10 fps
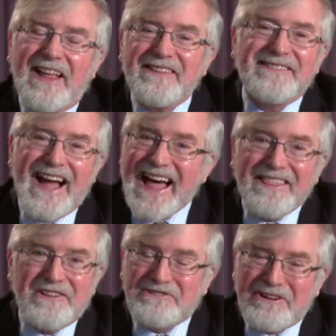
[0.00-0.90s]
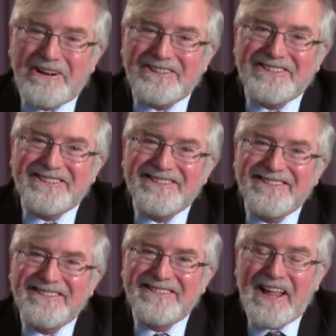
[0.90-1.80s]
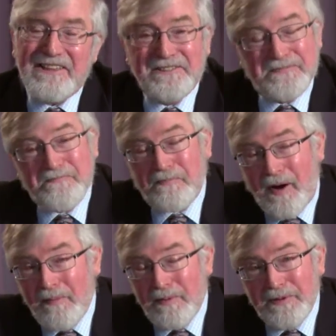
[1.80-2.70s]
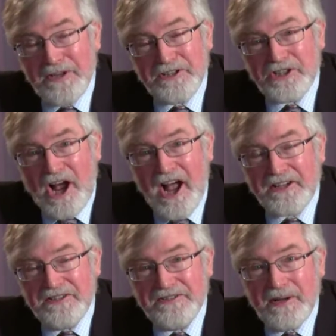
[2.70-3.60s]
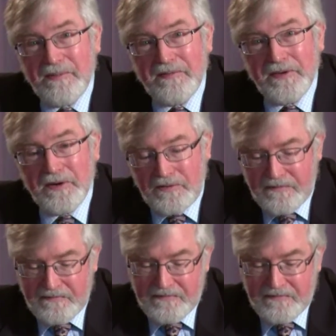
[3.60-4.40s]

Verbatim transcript: That's not the church. That's probably a shock to some of you.